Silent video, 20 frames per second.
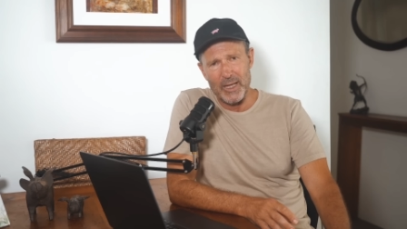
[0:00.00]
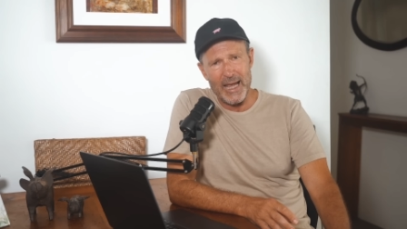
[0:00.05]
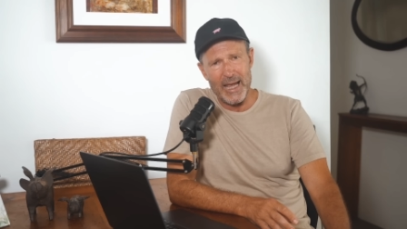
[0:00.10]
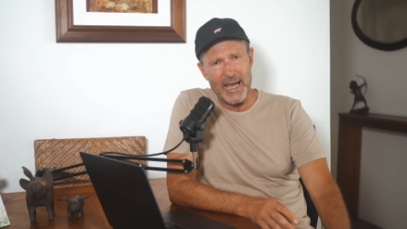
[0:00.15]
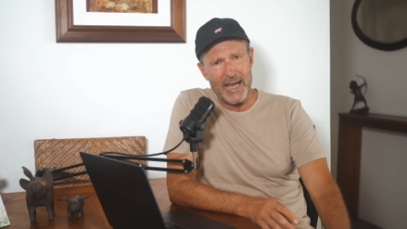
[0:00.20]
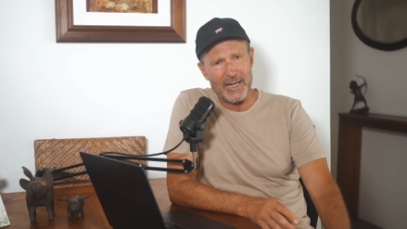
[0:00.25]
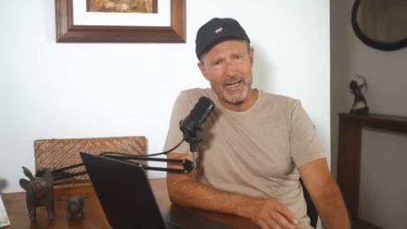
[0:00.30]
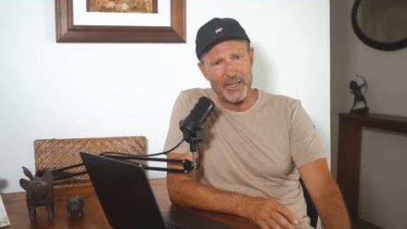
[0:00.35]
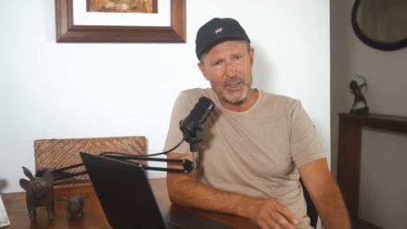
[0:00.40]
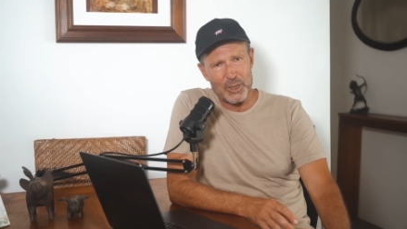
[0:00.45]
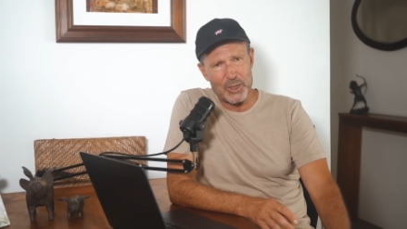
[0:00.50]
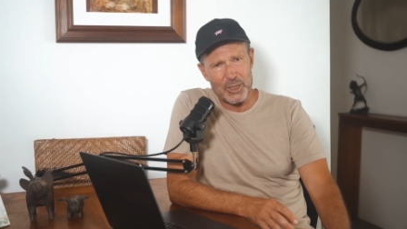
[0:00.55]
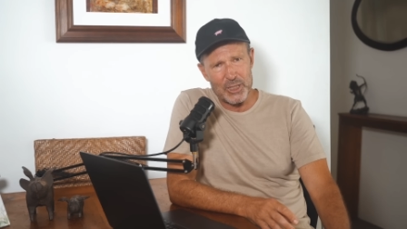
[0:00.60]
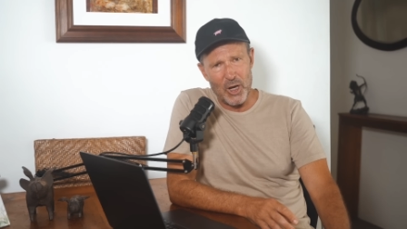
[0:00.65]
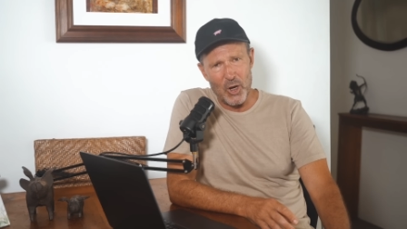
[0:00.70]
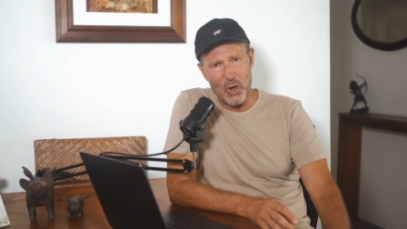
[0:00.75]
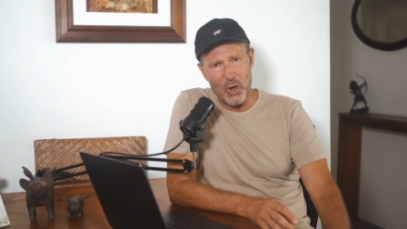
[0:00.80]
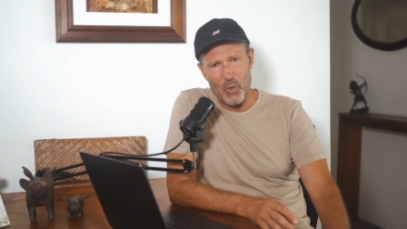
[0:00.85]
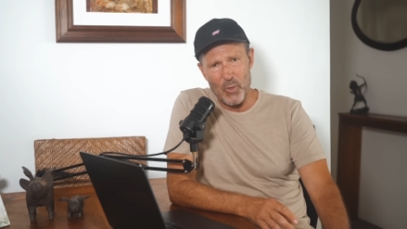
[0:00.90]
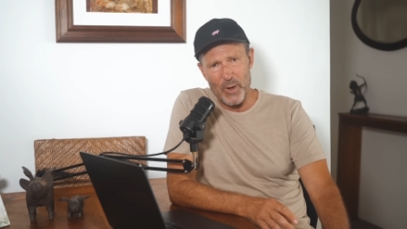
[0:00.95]
and
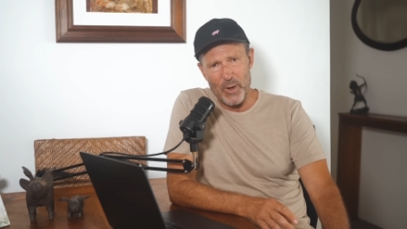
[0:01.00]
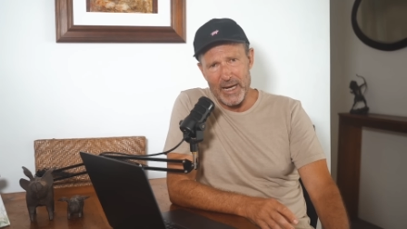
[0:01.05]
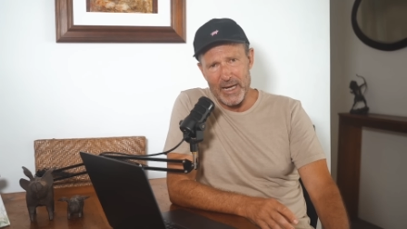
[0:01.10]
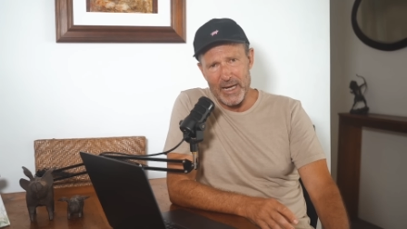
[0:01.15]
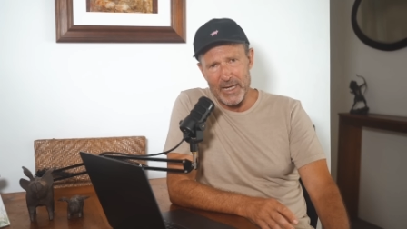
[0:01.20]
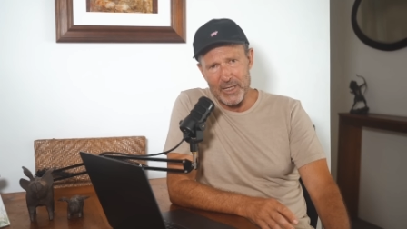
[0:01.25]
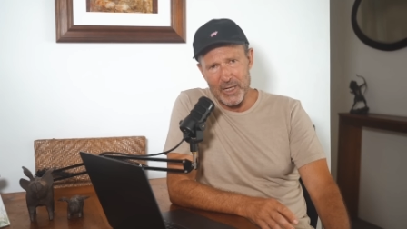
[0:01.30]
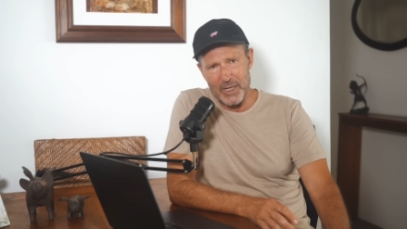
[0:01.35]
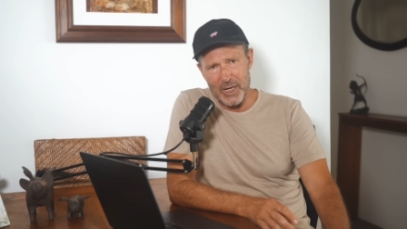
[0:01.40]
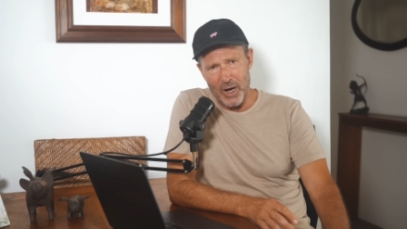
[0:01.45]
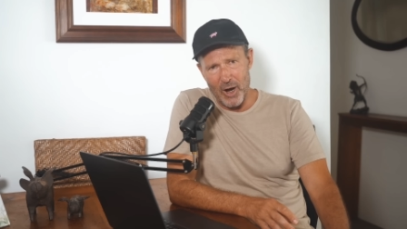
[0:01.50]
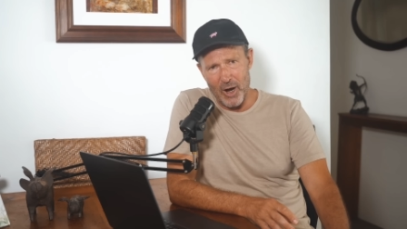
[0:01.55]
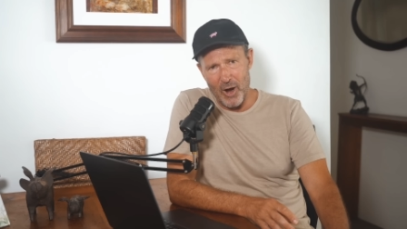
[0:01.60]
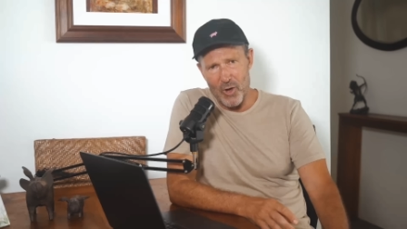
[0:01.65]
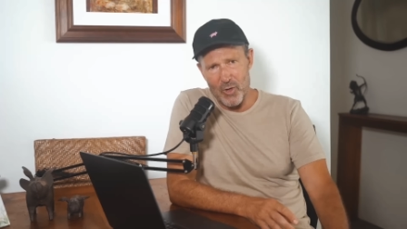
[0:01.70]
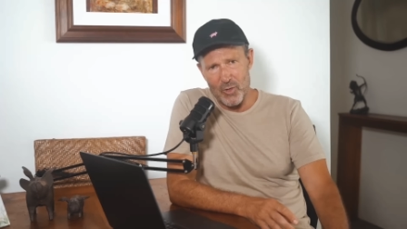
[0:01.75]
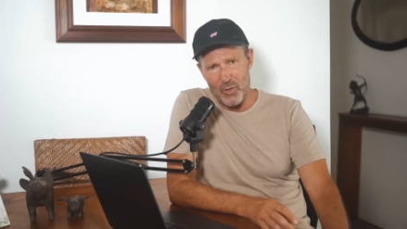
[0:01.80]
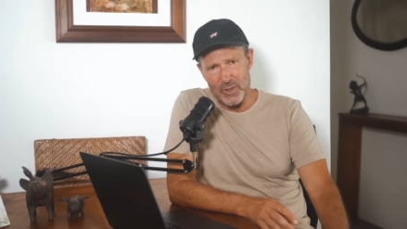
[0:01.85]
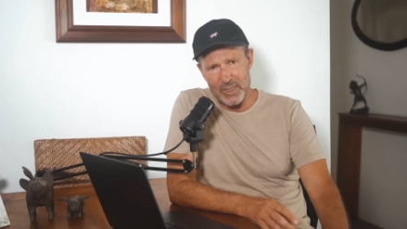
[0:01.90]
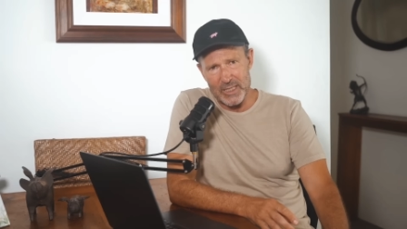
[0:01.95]
so it
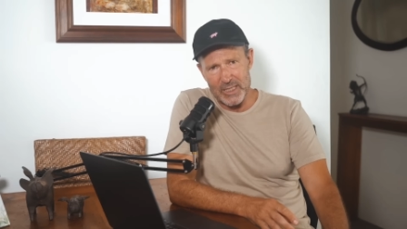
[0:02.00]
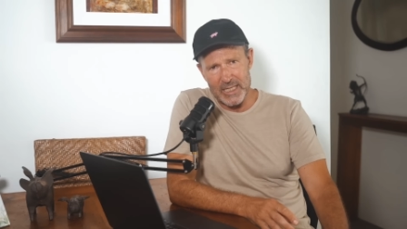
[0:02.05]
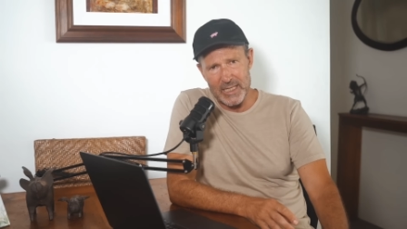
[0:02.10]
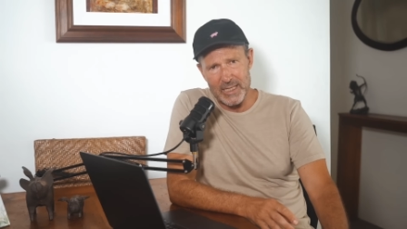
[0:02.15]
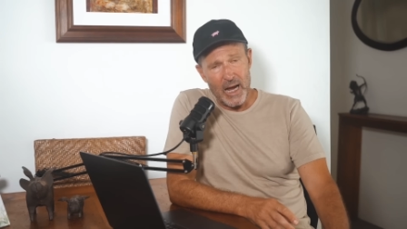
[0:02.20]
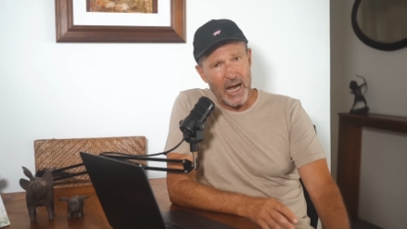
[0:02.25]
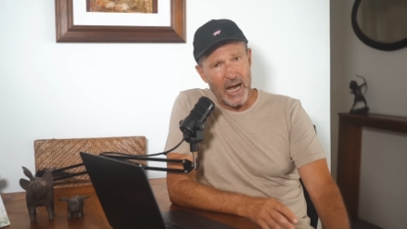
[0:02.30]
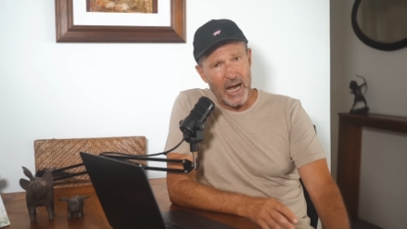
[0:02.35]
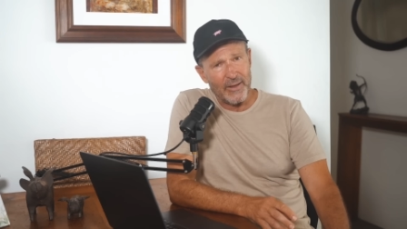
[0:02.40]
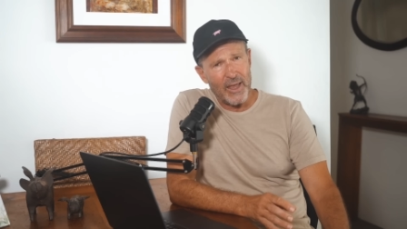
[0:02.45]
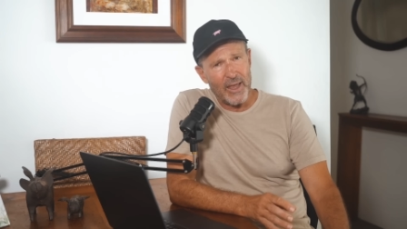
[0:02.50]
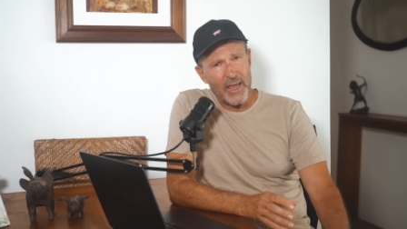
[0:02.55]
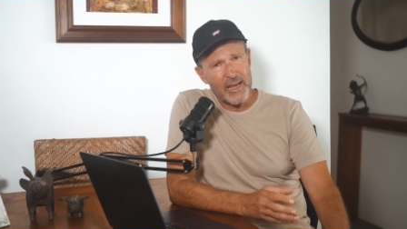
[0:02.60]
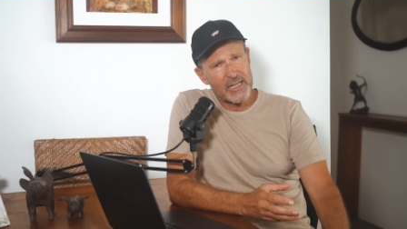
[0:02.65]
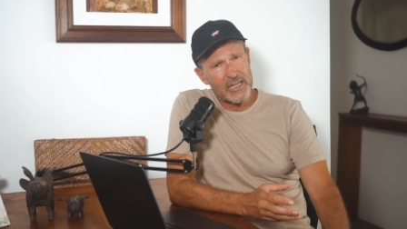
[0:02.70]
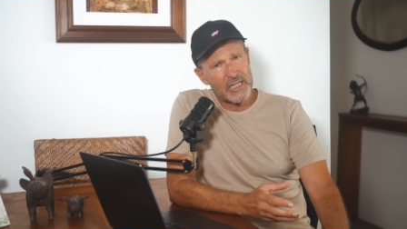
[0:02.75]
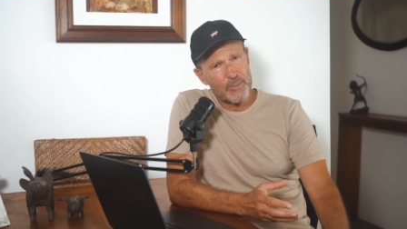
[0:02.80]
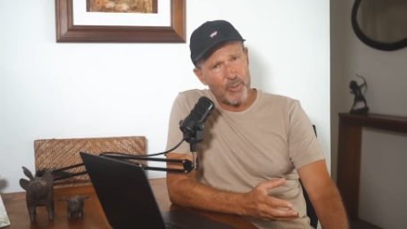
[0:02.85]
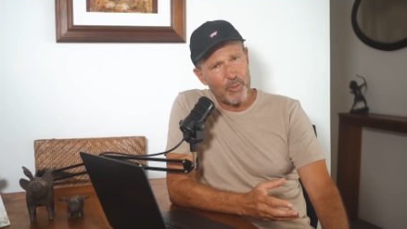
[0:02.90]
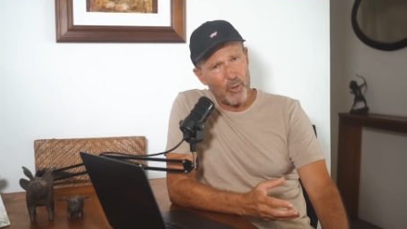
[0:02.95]
goes. Are they
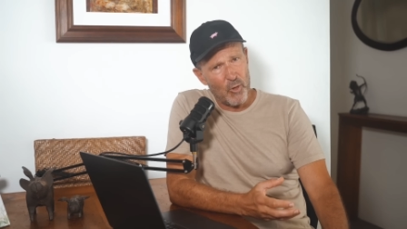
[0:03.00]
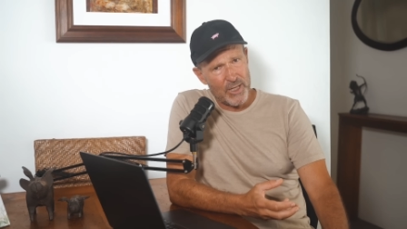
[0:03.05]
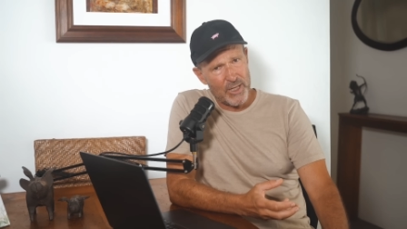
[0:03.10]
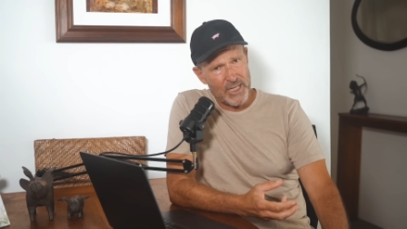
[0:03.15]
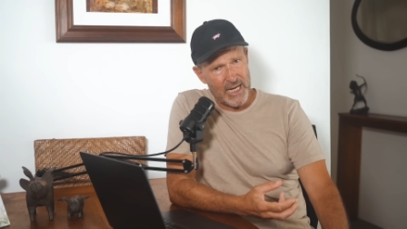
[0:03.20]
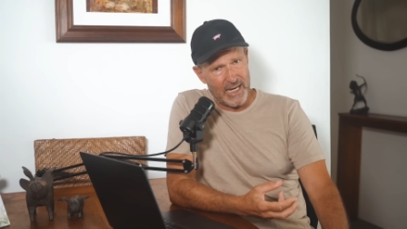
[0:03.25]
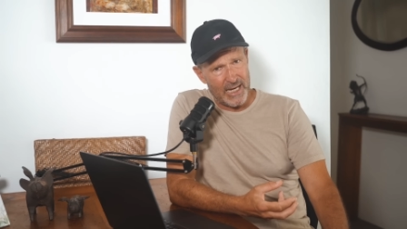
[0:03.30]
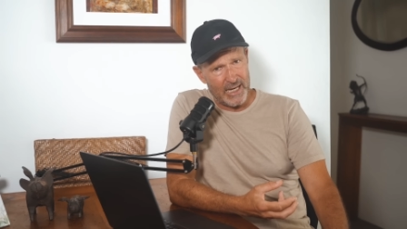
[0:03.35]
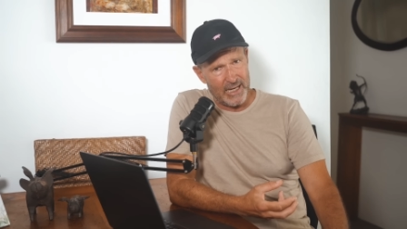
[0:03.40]
exploiting